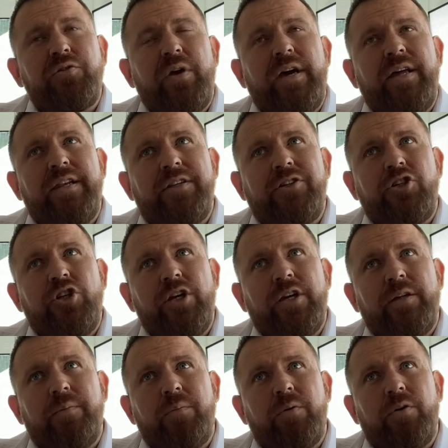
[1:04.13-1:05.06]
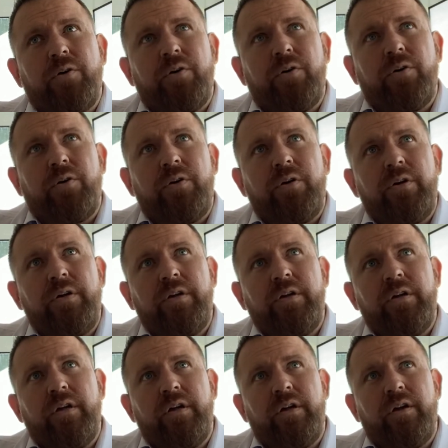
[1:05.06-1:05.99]
had a chicken burger
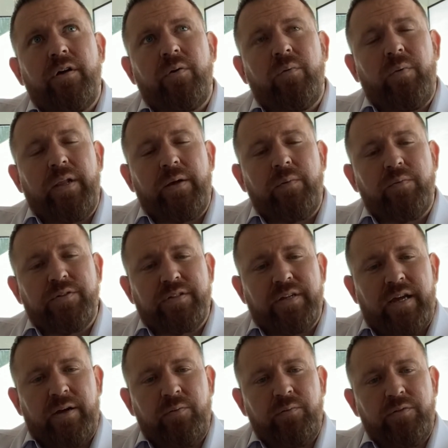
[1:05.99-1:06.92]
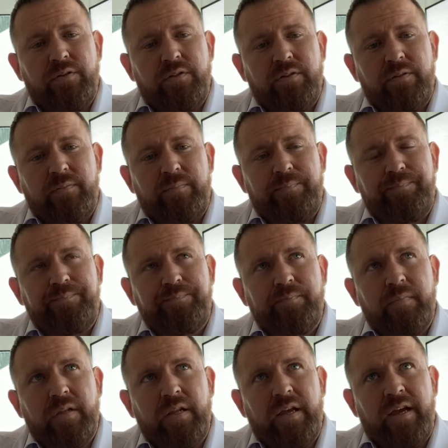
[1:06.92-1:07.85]
uh, while I was out.
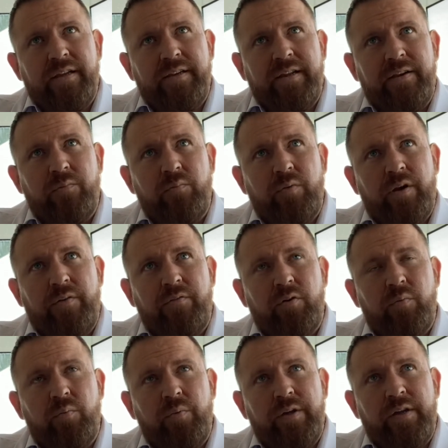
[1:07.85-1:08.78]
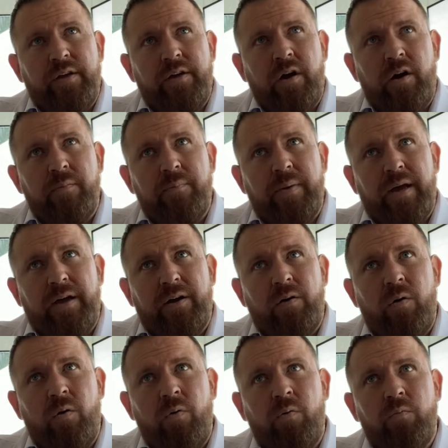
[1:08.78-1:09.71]
And then whenever we got back
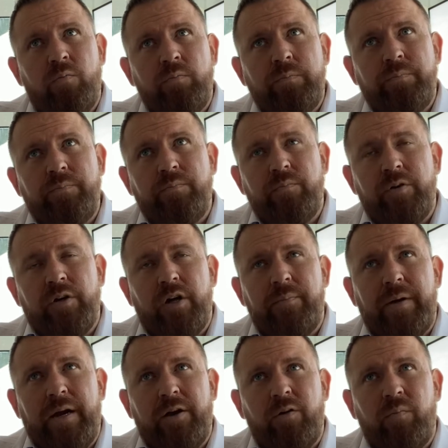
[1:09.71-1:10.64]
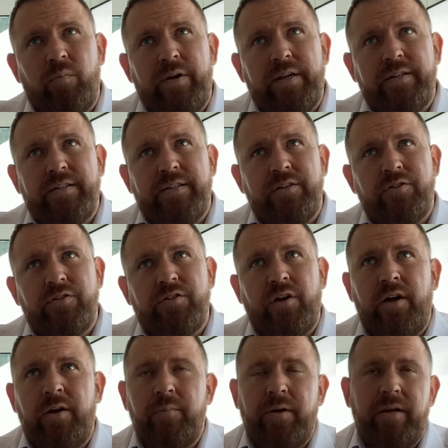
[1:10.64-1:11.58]
home, we got back home right at dinner
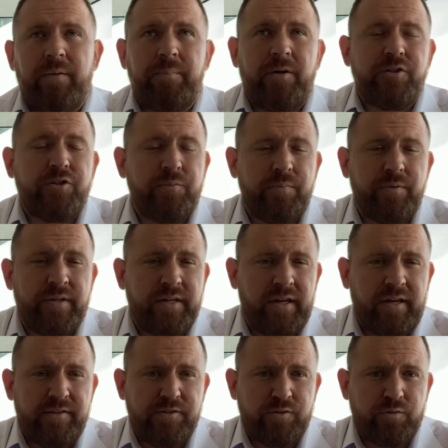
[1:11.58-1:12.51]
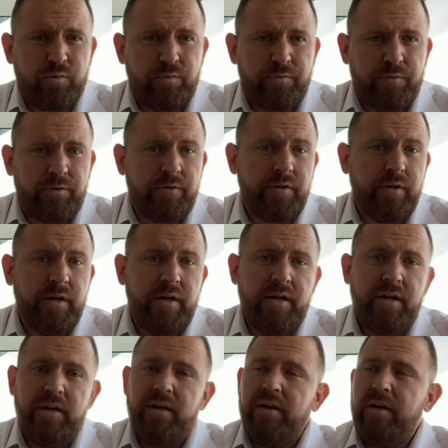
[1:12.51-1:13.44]
time. We had a bunch of guests over.
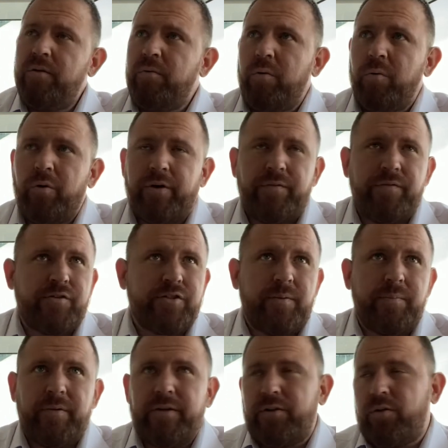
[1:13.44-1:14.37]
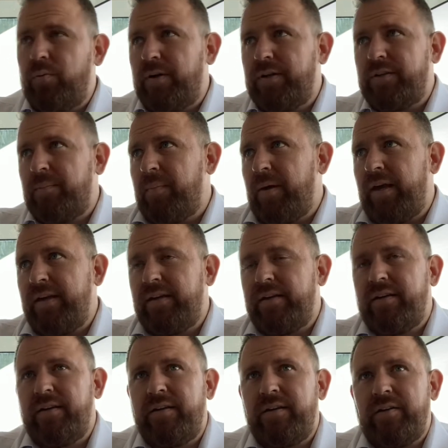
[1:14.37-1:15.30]
We were looking for something quick to
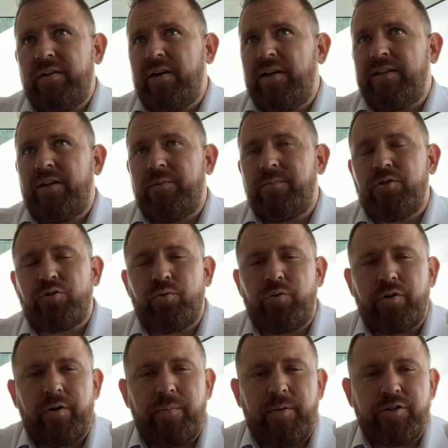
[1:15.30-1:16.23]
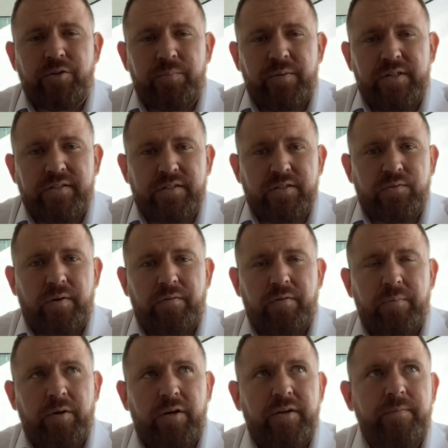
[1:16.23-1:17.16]
make. We ended up just ordering a bunch of pizzas for
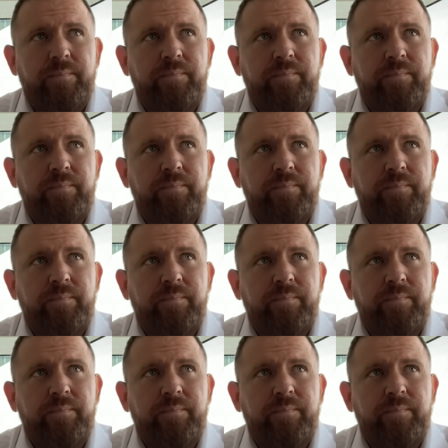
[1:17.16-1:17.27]
everybody.